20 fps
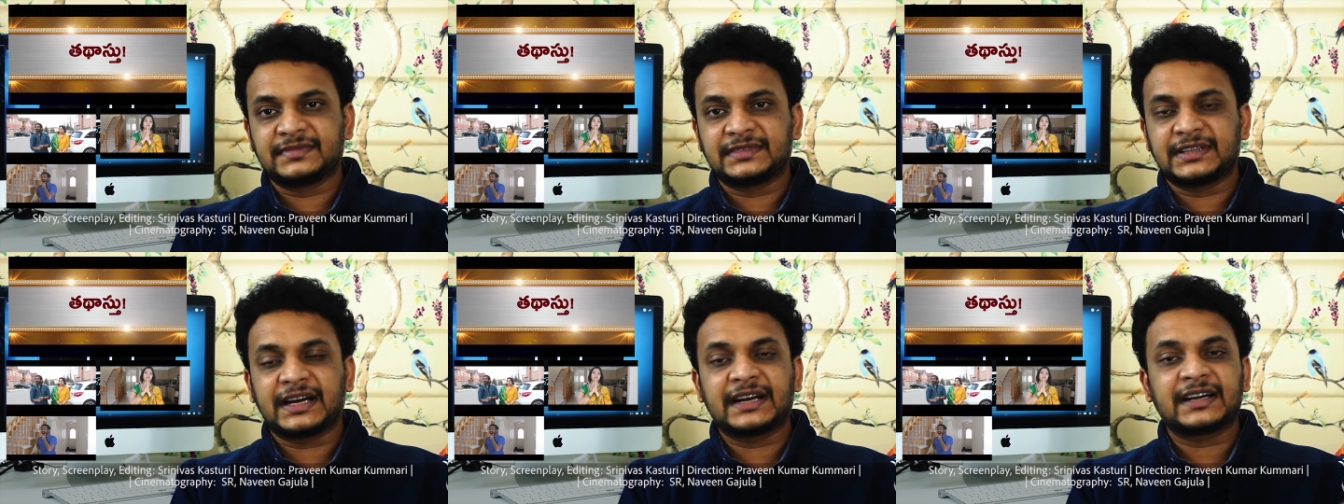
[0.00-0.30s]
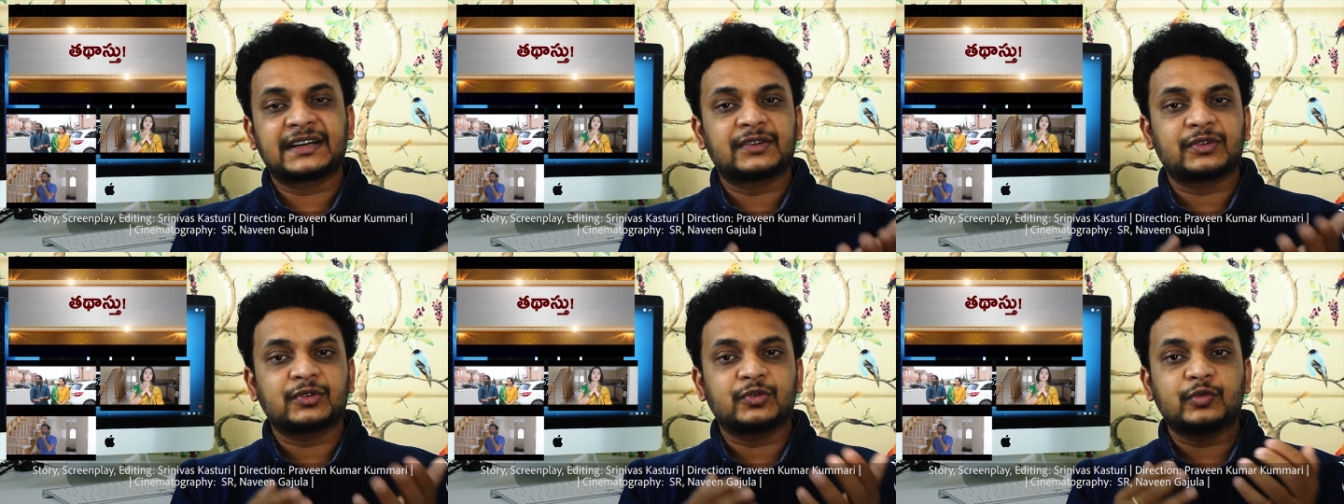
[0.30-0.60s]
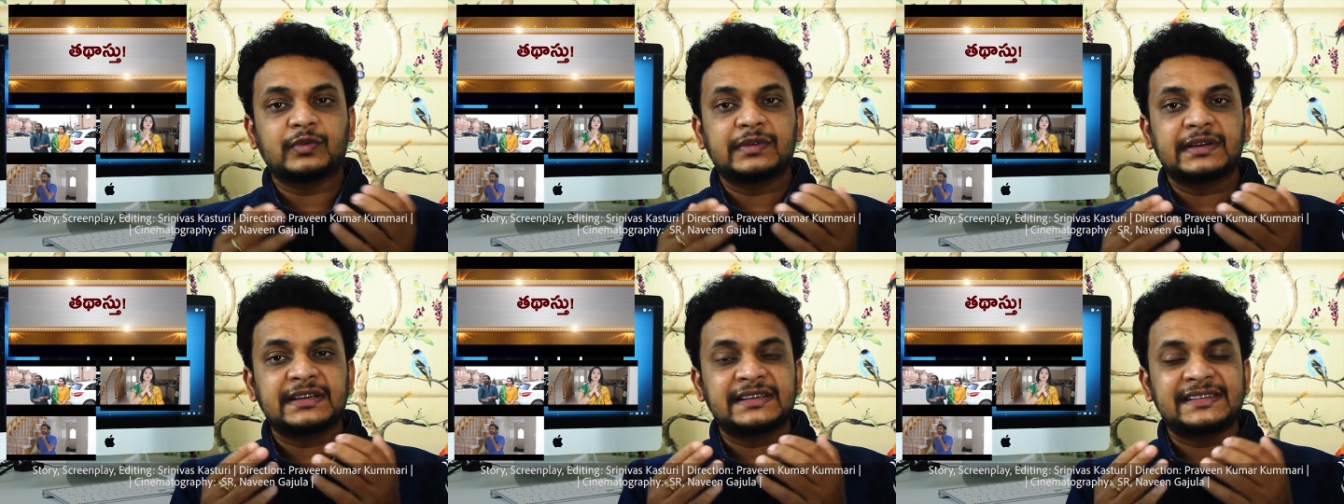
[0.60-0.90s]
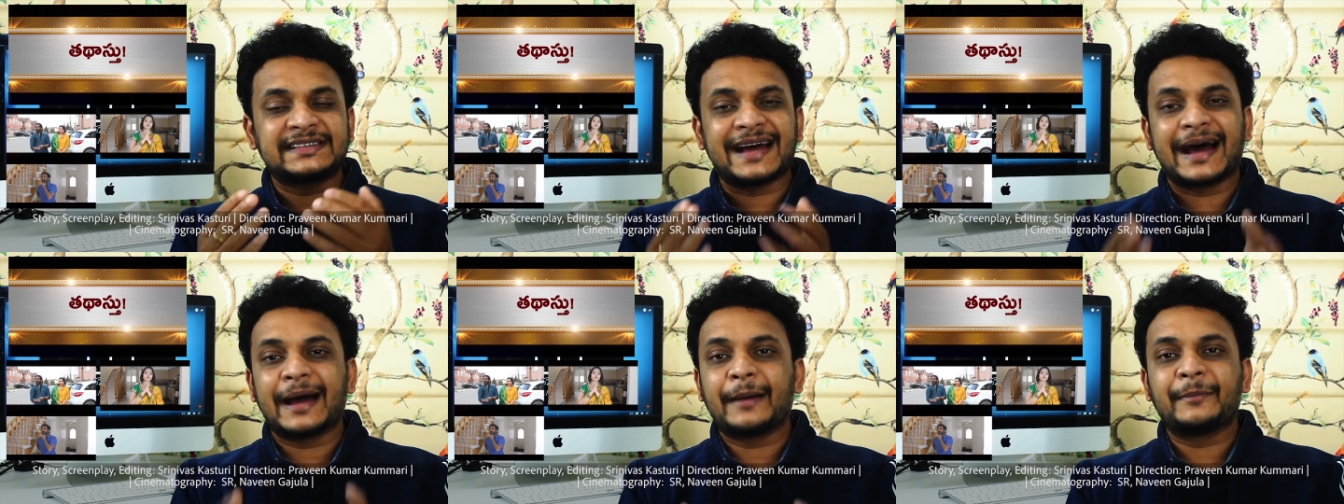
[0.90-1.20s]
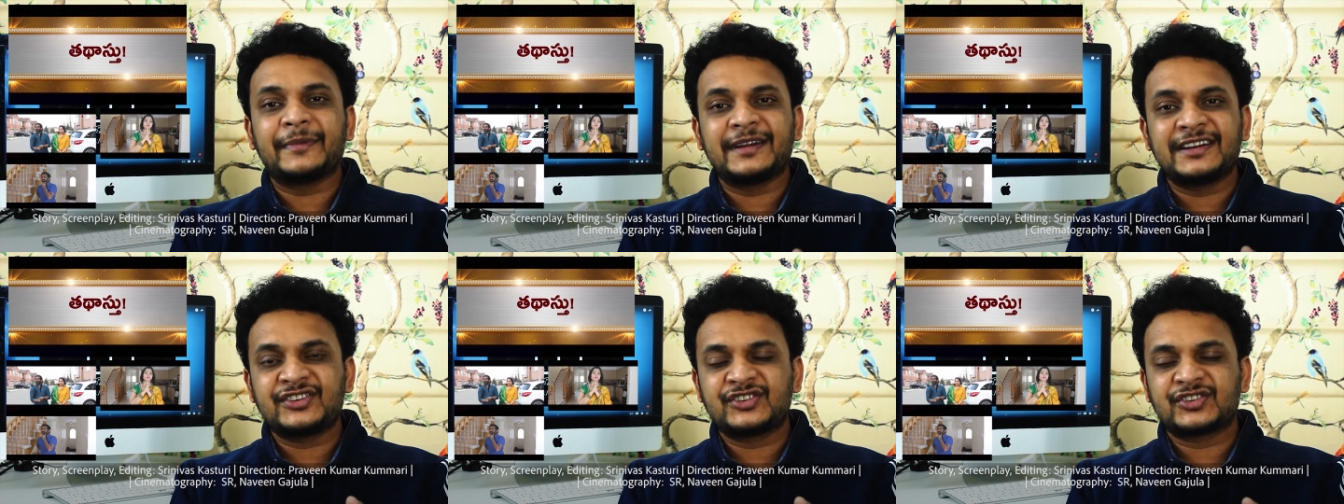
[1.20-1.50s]
That will
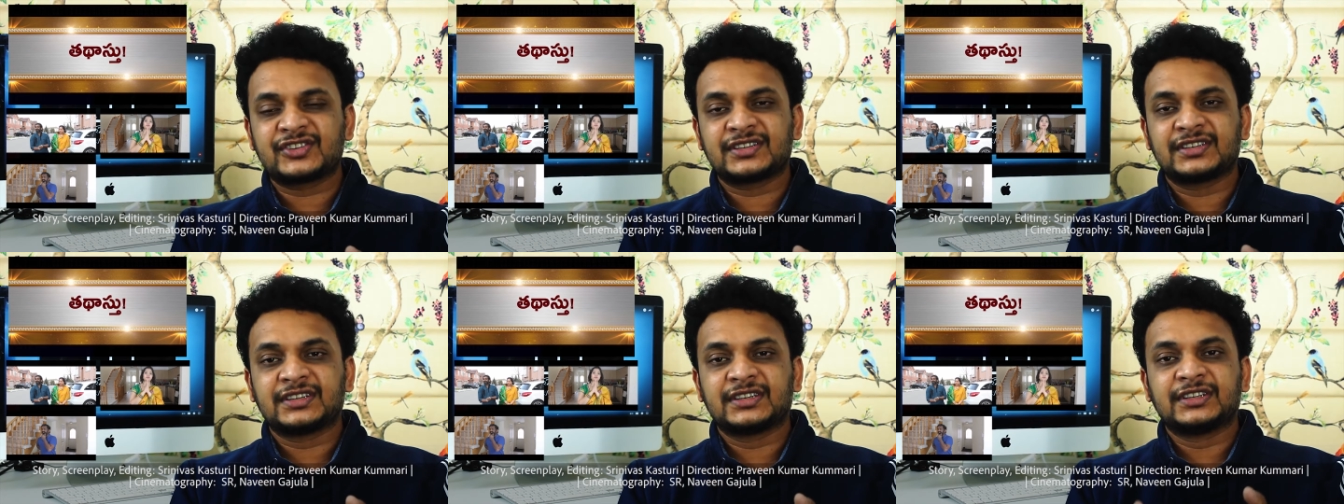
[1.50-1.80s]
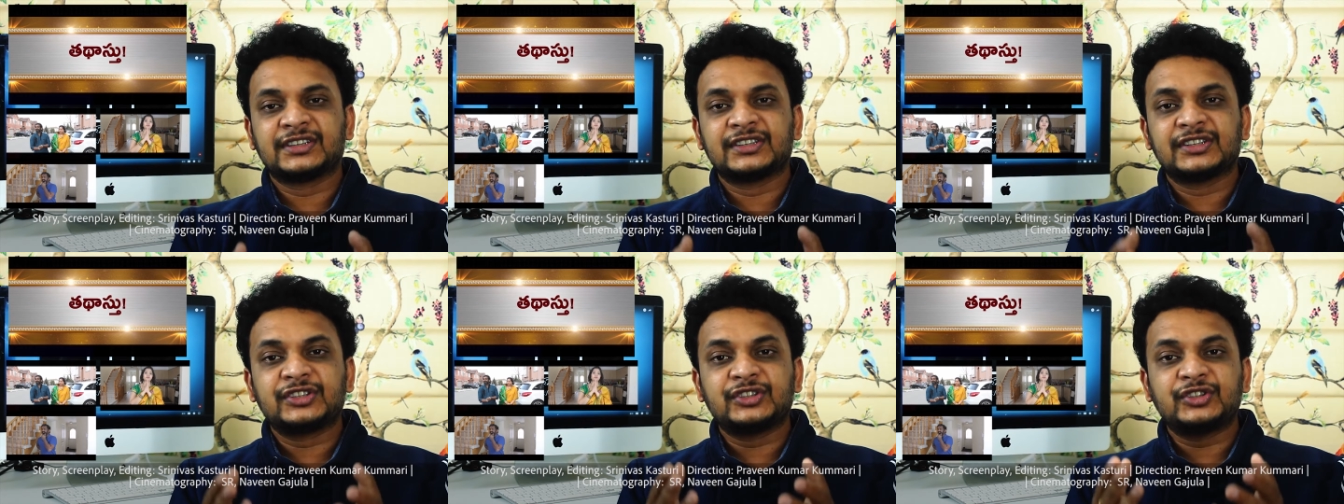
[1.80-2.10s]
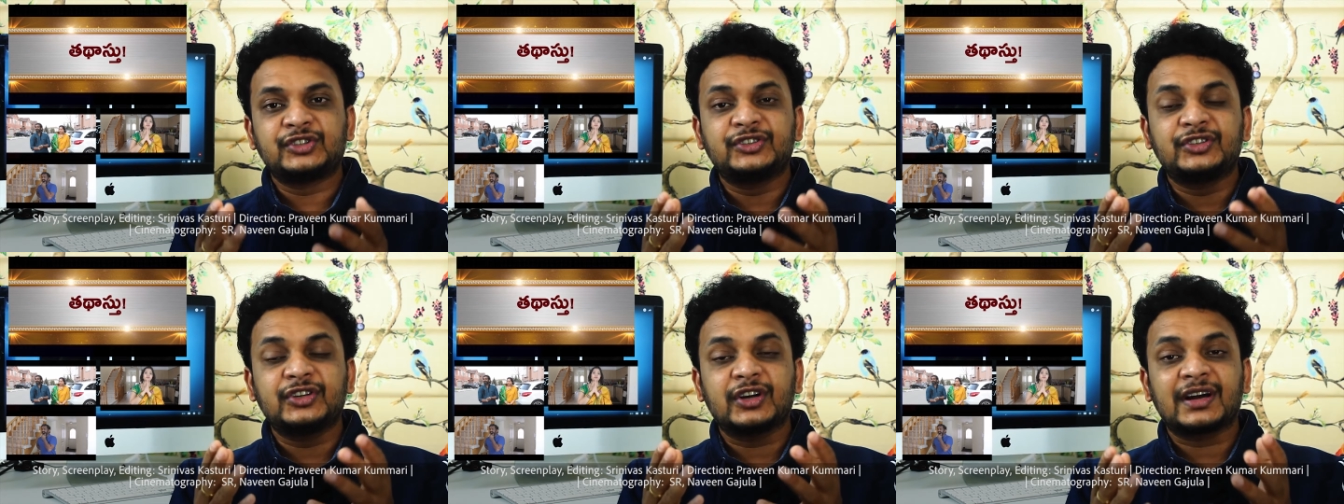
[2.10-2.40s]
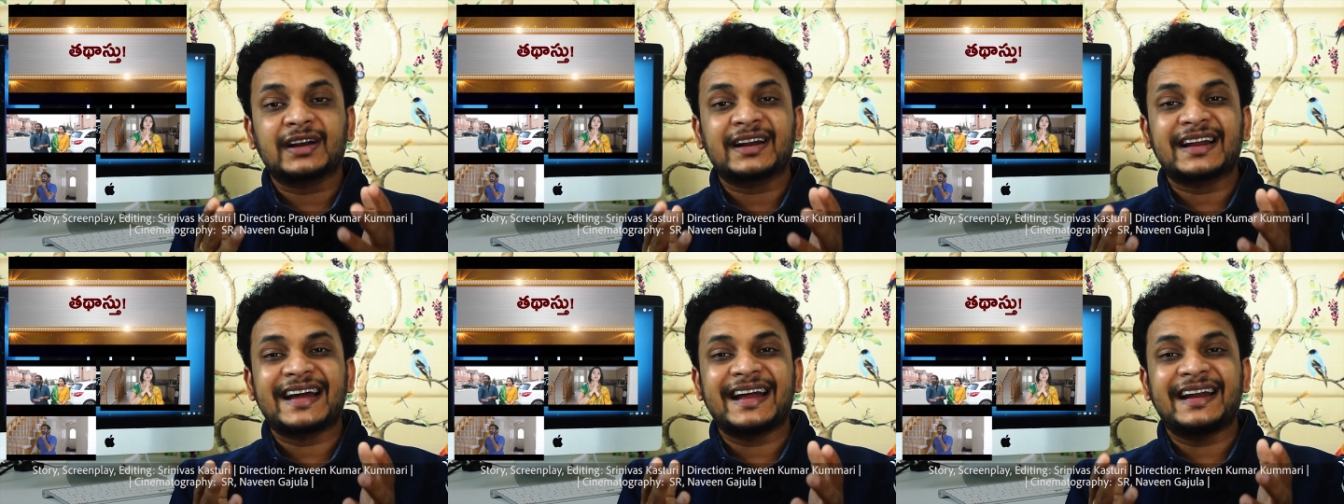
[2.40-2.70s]
damage your